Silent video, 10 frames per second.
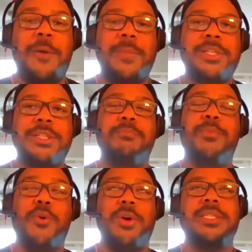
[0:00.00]
much
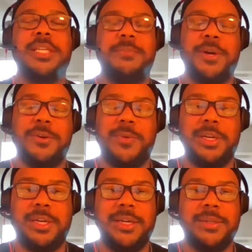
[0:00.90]
more sleep are you really
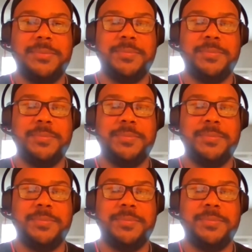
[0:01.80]
getting?